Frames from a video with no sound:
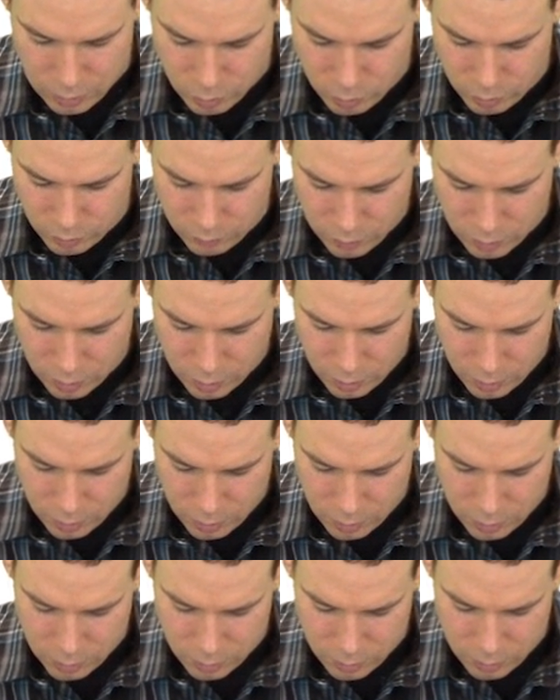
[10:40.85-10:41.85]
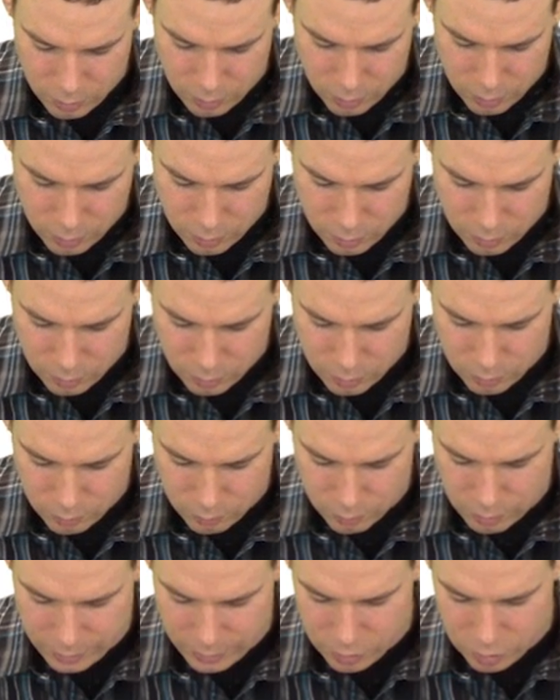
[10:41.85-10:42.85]
We've got our
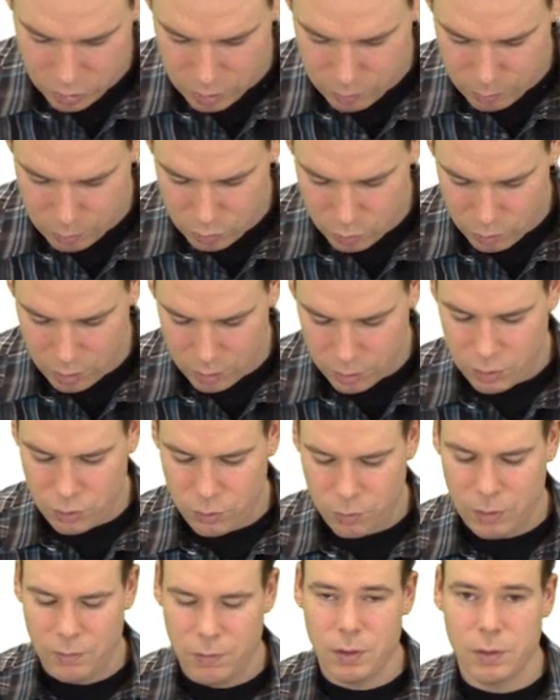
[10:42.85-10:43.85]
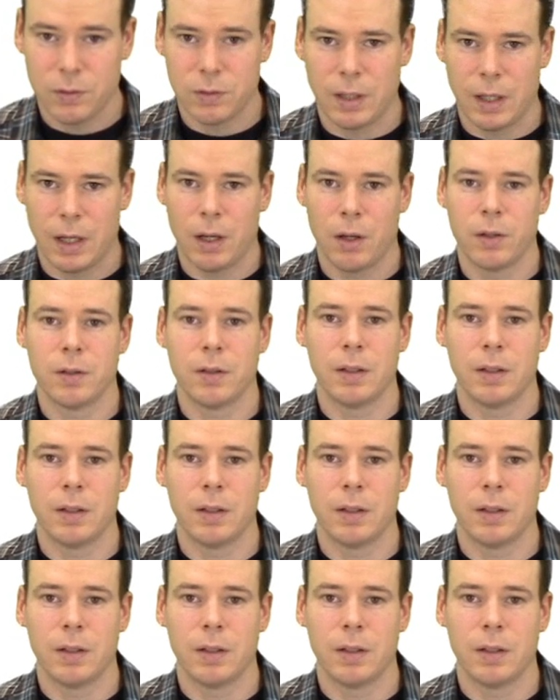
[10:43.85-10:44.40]
relationship between our derivatives now.